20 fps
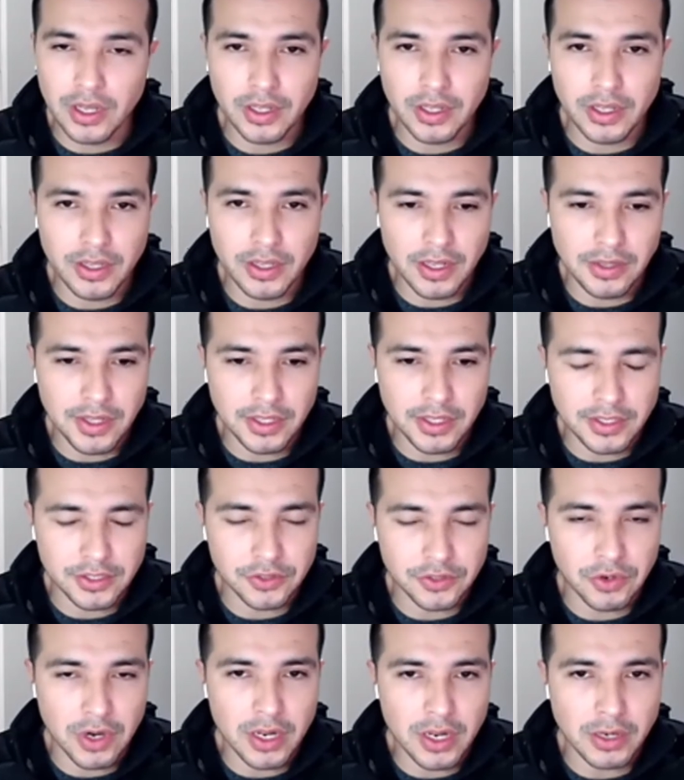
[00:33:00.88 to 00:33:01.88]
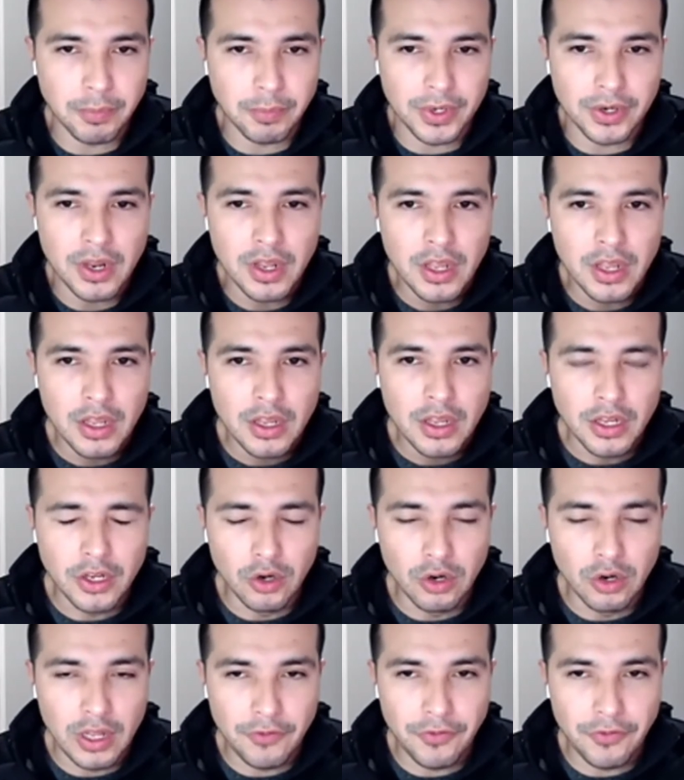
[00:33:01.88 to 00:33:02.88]
that's great. But
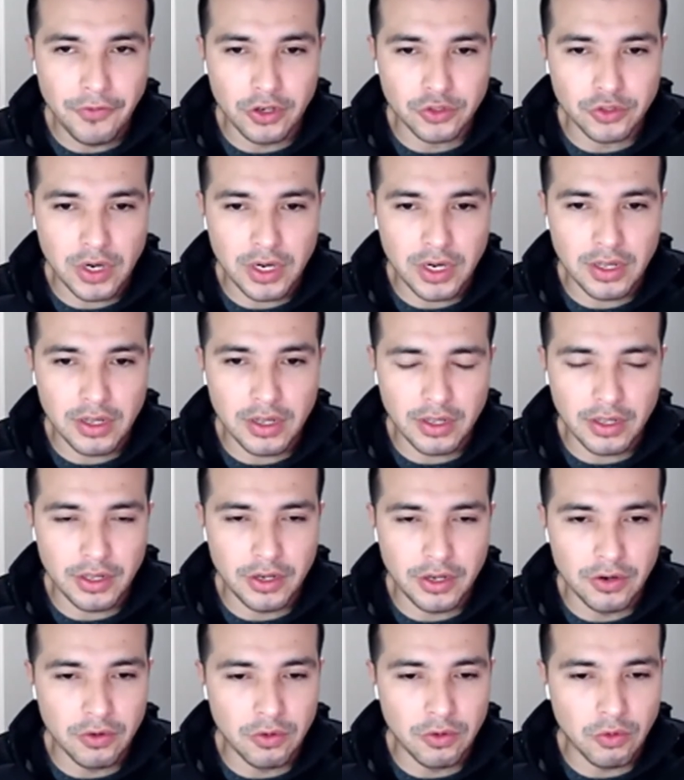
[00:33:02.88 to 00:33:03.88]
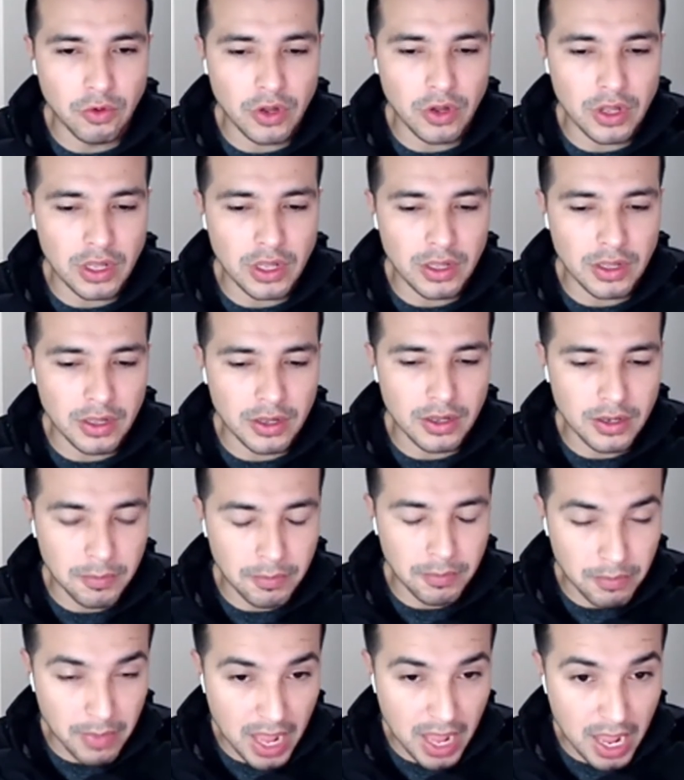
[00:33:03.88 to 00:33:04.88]
if you're trying to
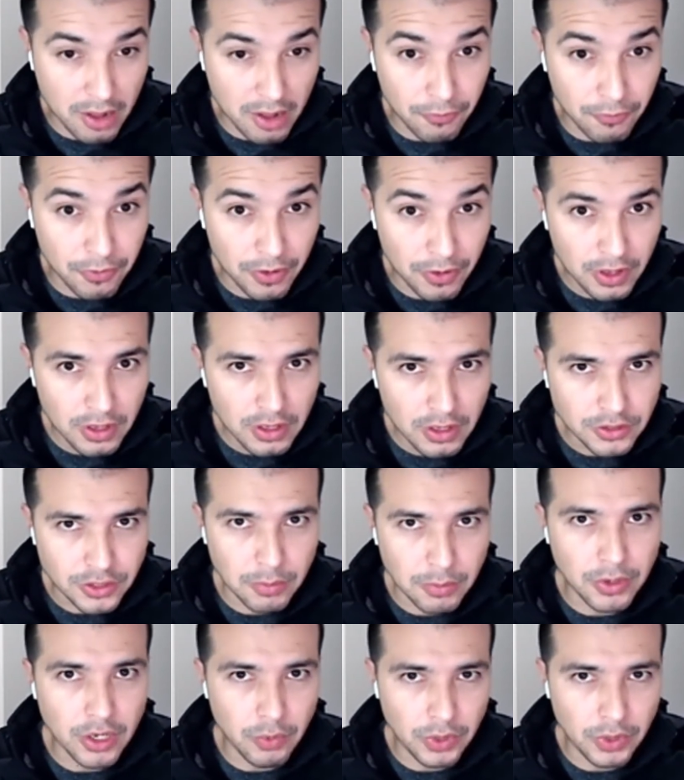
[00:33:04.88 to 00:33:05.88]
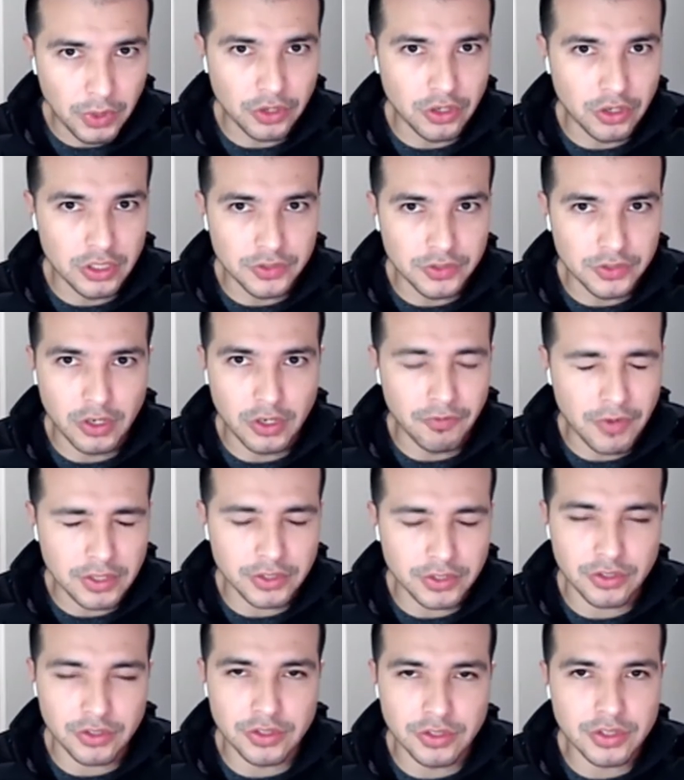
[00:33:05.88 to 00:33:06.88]
have some good returns for your
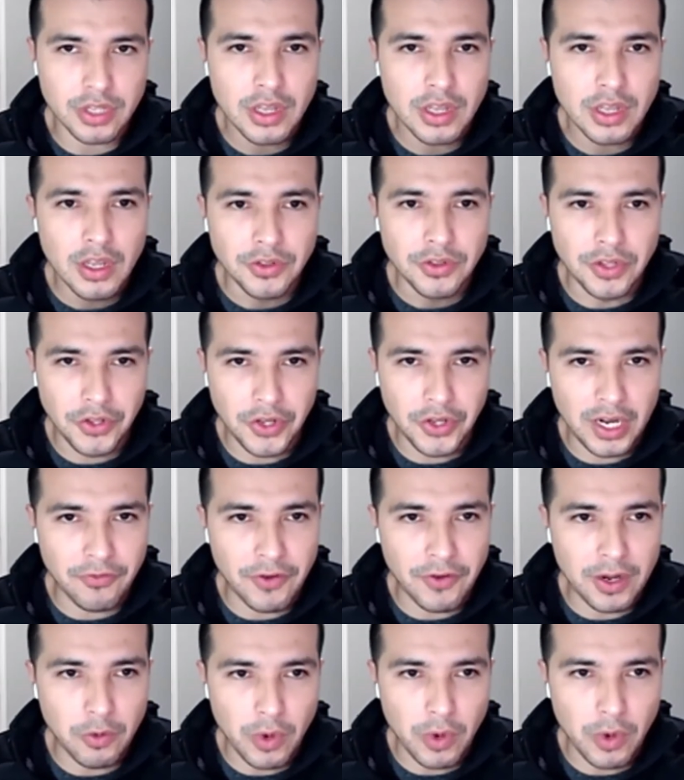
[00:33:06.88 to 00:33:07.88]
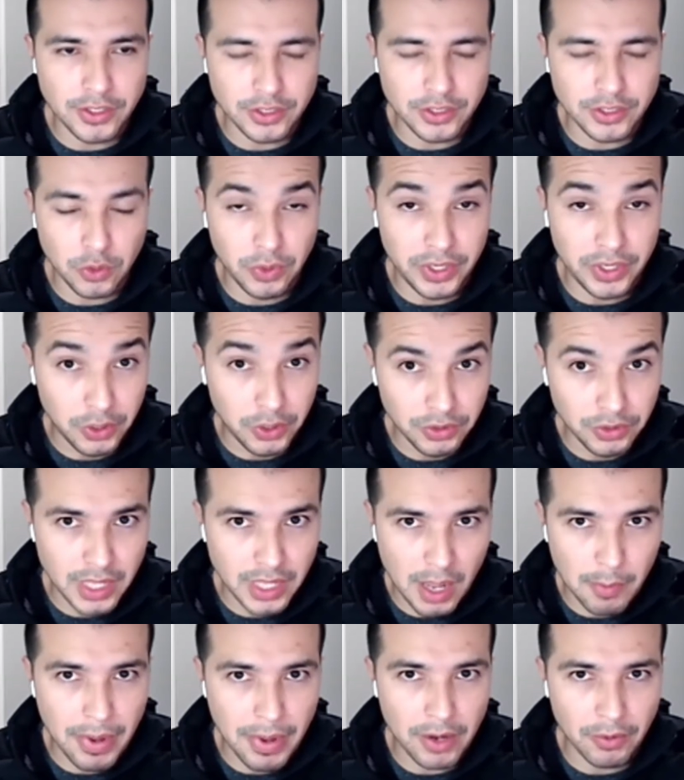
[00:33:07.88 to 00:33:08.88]
investors, then you got to find ways to reduce
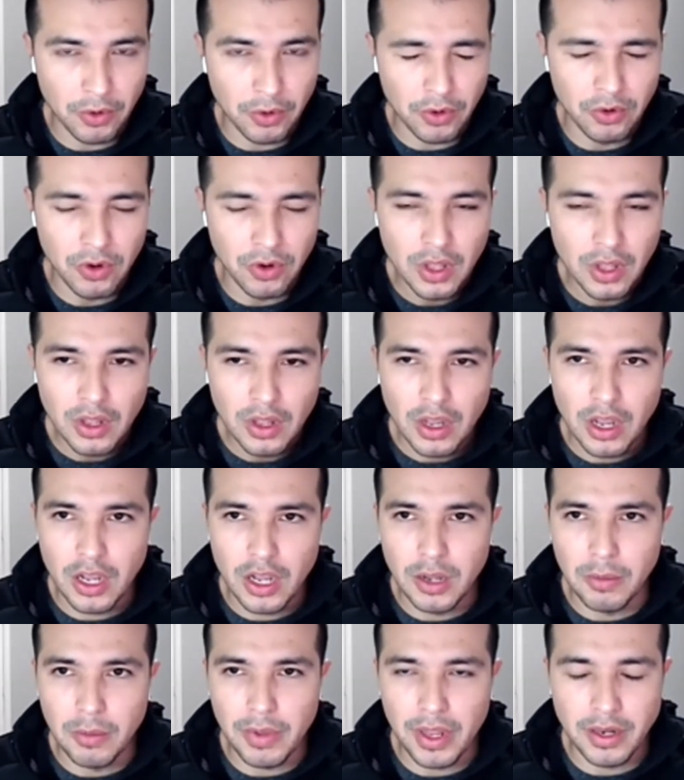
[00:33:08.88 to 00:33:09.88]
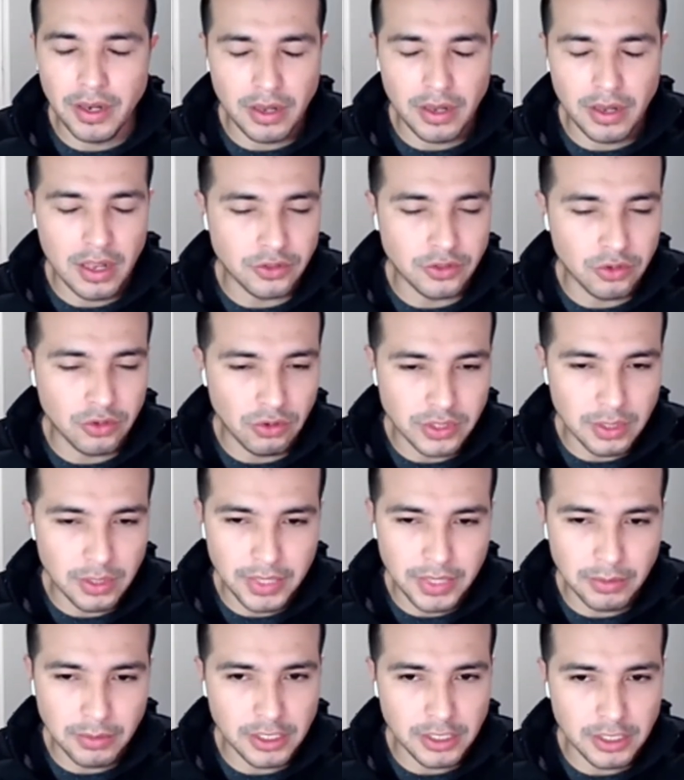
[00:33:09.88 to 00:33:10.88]
that payroll. And so
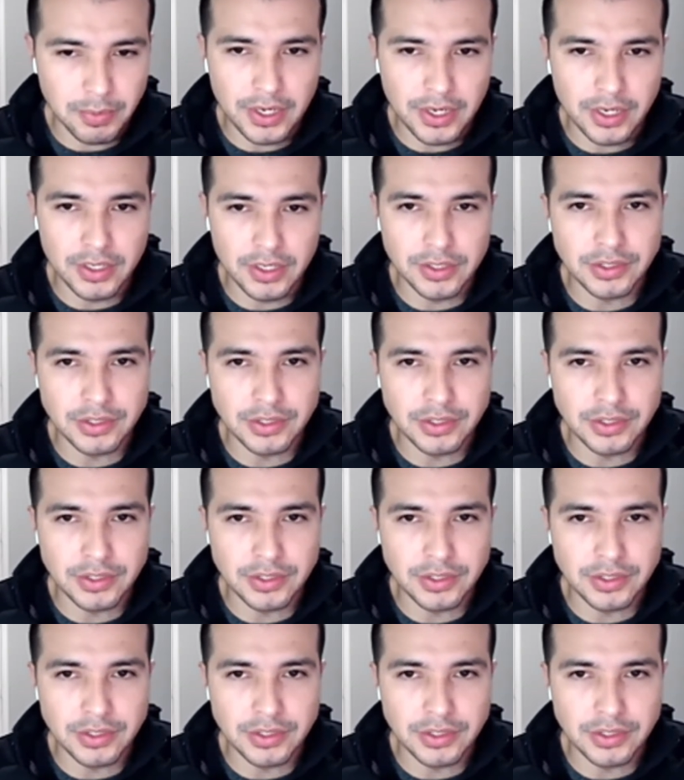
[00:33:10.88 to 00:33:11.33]
sometimes it's because